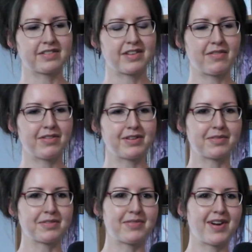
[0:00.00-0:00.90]
everything
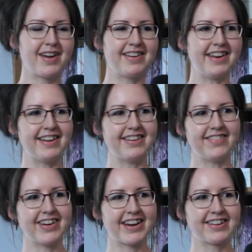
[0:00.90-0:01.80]
was fine and Daniel.
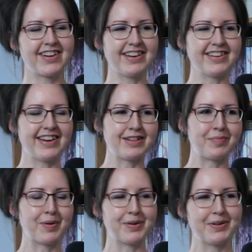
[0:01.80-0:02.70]
We had a great day at the
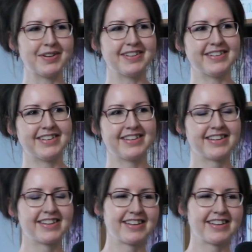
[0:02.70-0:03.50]
pool. Yeah.